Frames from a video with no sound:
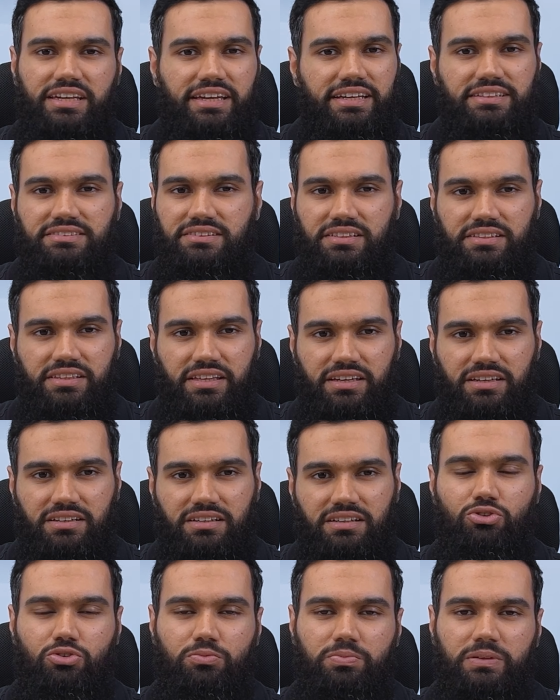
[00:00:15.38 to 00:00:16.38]
here's the thing,
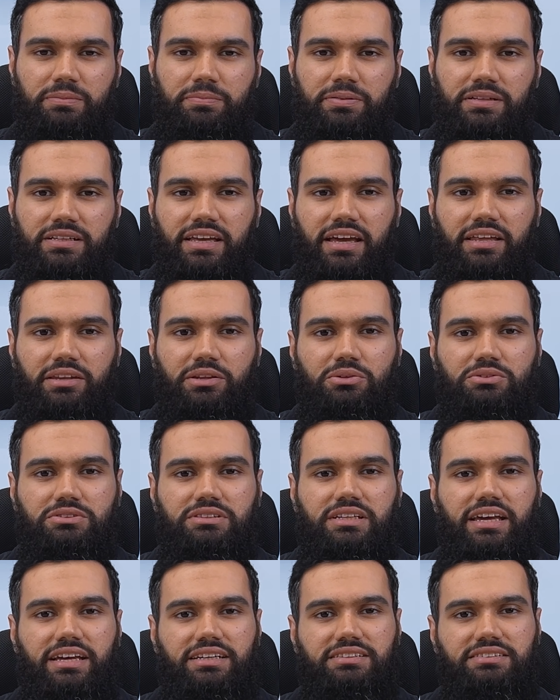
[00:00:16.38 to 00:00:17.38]
two people can use
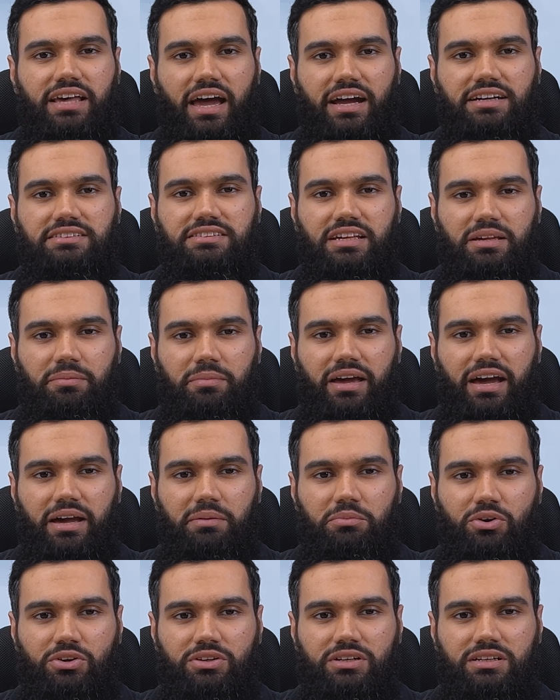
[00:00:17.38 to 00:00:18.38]
the exact same AI
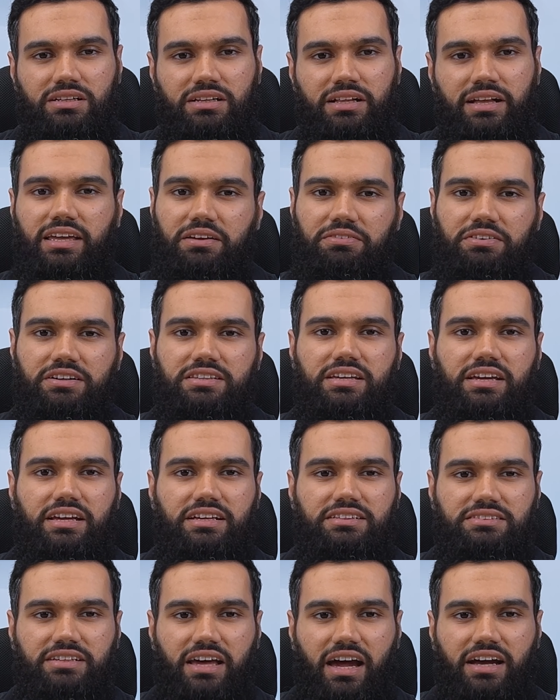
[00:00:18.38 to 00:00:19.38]
model, give it the
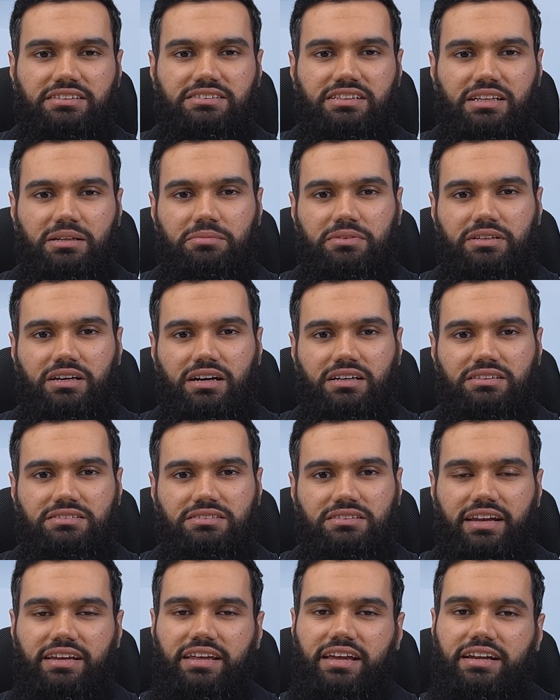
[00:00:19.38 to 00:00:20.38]
exact same
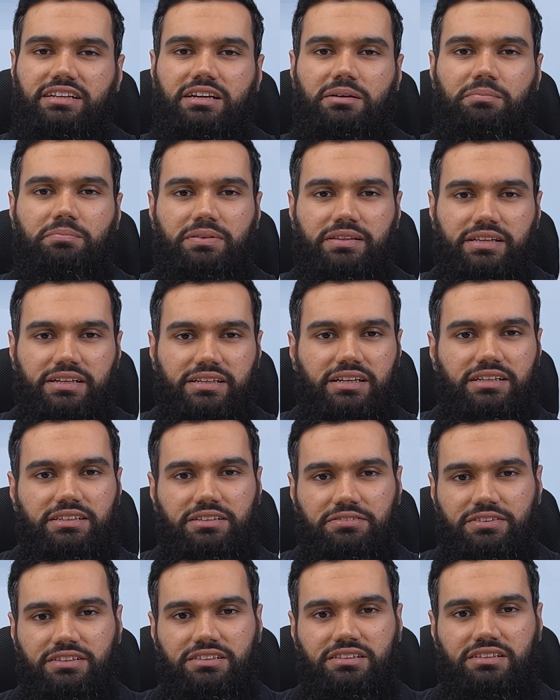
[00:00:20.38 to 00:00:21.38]
task, and get completely
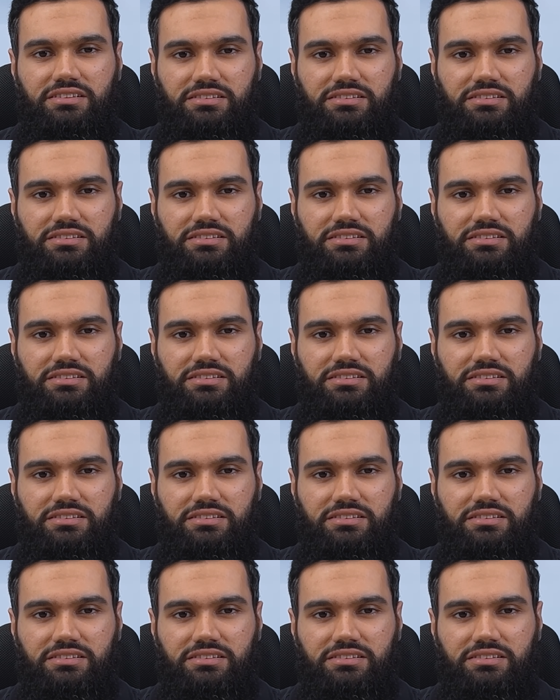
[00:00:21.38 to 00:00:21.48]
different